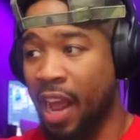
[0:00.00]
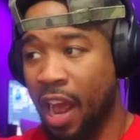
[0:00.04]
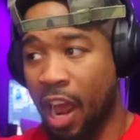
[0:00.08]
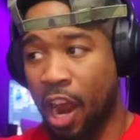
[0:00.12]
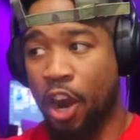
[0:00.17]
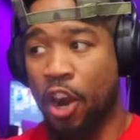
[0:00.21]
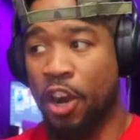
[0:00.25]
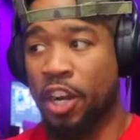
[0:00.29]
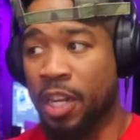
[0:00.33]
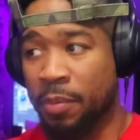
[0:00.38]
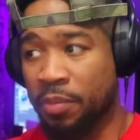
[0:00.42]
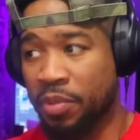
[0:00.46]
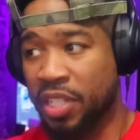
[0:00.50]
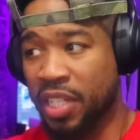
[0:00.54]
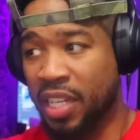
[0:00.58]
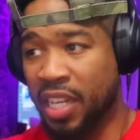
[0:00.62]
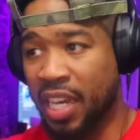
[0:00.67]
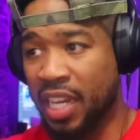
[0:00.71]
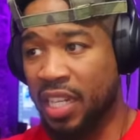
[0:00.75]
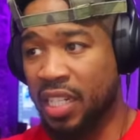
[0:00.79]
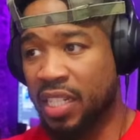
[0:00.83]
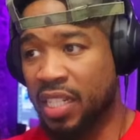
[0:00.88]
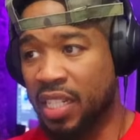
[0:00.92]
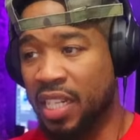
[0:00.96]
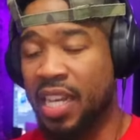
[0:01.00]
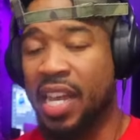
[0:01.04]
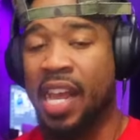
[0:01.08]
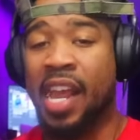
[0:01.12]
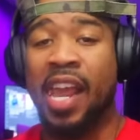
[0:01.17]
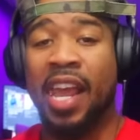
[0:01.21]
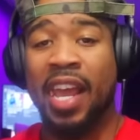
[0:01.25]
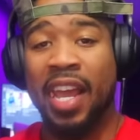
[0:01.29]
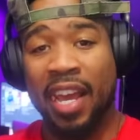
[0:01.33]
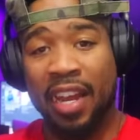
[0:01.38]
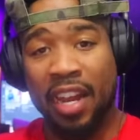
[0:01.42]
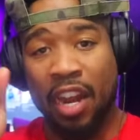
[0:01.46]
I heard MGK shit
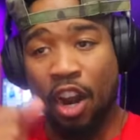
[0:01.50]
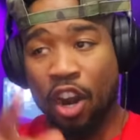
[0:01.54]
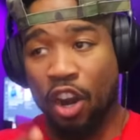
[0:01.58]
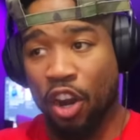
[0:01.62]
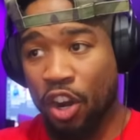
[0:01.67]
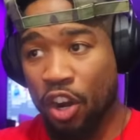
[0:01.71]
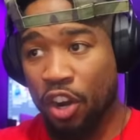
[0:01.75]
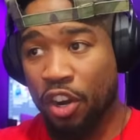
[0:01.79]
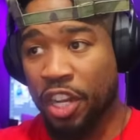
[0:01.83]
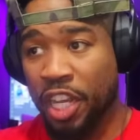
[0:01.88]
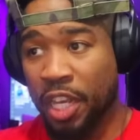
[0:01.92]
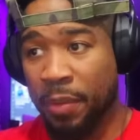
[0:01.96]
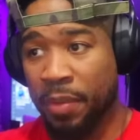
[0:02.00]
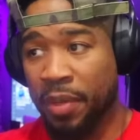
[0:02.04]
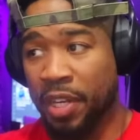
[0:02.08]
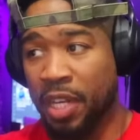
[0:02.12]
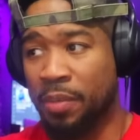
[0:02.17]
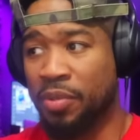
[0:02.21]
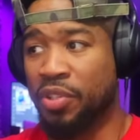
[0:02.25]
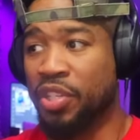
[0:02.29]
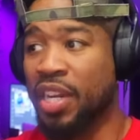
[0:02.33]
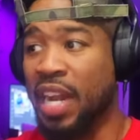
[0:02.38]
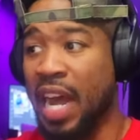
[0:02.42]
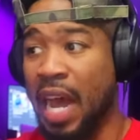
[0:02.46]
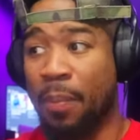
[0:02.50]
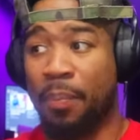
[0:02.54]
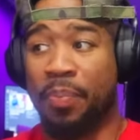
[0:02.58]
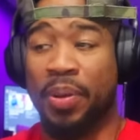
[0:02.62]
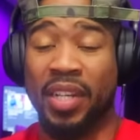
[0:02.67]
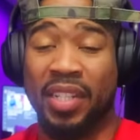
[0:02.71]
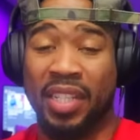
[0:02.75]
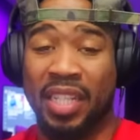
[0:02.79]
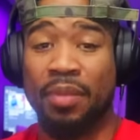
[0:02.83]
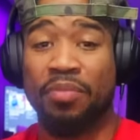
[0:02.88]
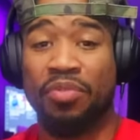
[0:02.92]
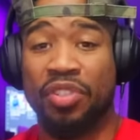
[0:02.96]
and I heard Eminem shit. I
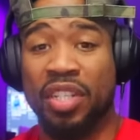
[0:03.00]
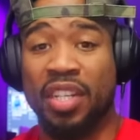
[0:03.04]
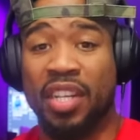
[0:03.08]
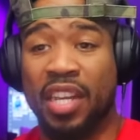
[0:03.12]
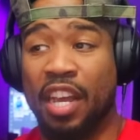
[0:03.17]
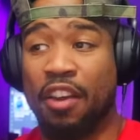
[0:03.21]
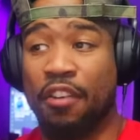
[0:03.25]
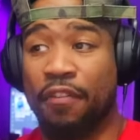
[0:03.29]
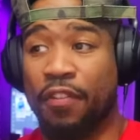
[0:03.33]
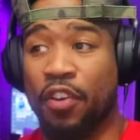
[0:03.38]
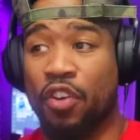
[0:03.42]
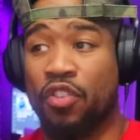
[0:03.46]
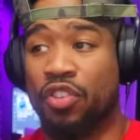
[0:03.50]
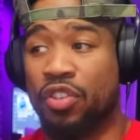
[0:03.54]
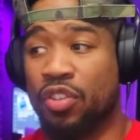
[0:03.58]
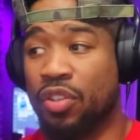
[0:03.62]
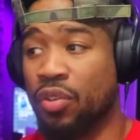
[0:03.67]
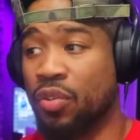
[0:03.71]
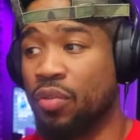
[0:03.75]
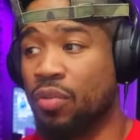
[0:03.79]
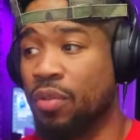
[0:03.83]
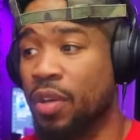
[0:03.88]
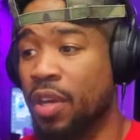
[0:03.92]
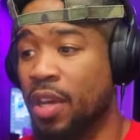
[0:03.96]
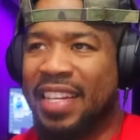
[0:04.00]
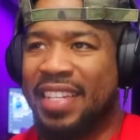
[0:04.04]
picked MGK first too.